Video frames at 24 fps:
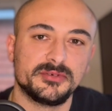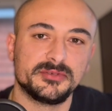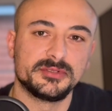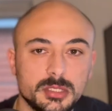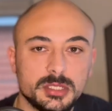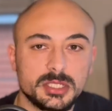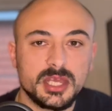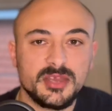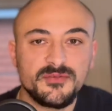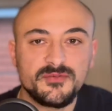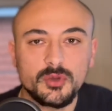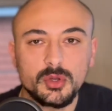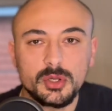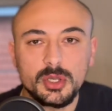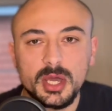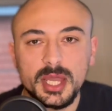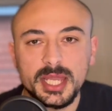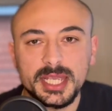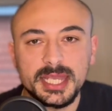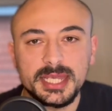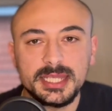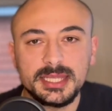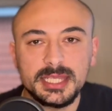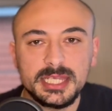So if you're
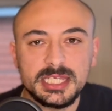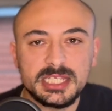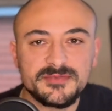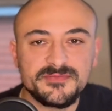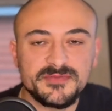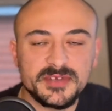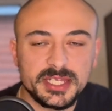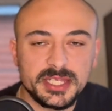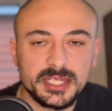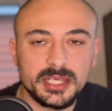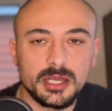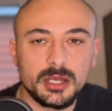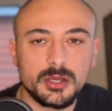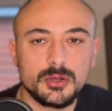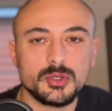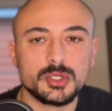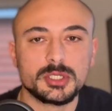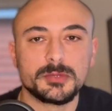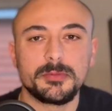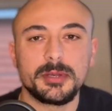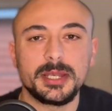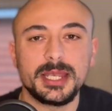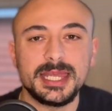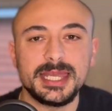liking these videos,
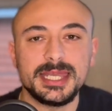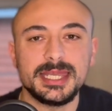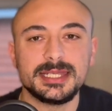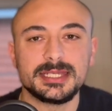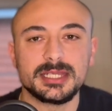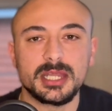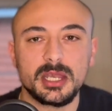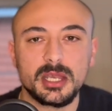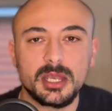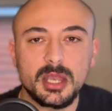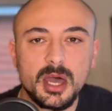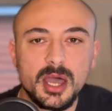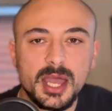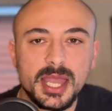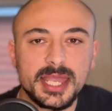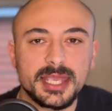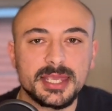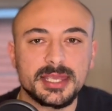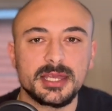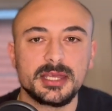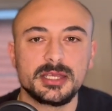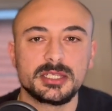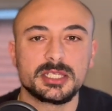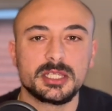please like,
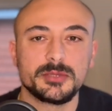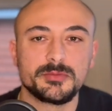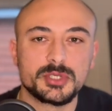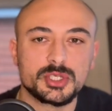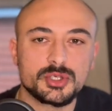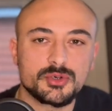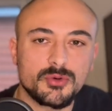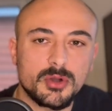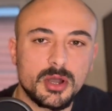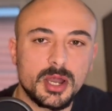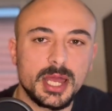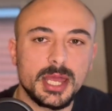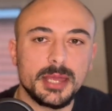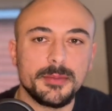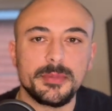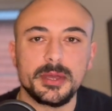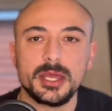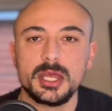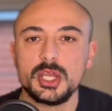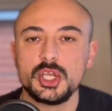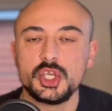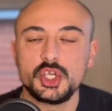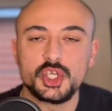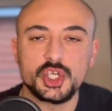subscribe,
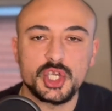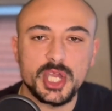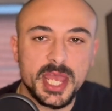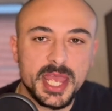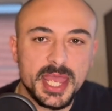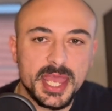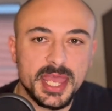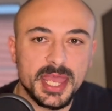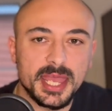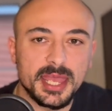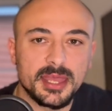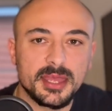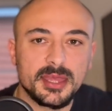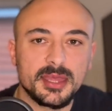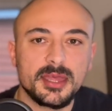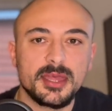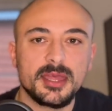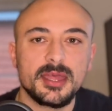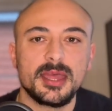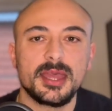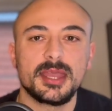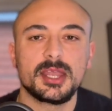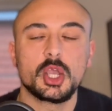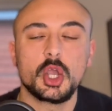share,
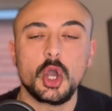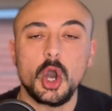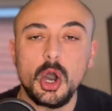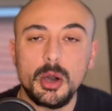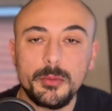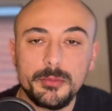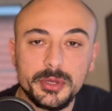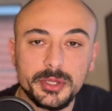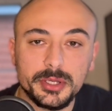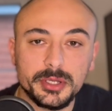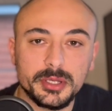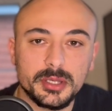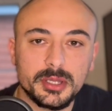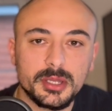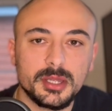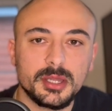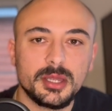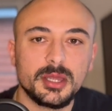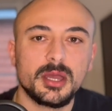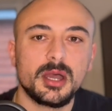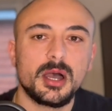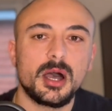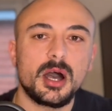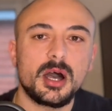comment,
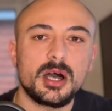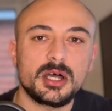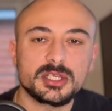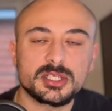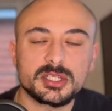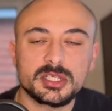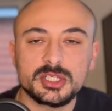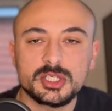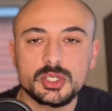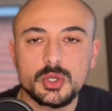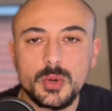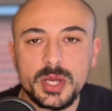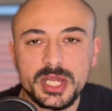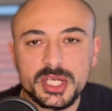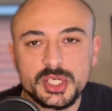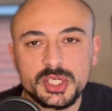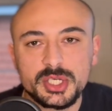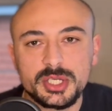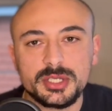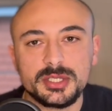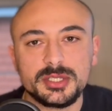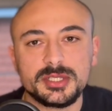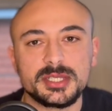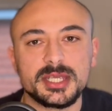ask us questions.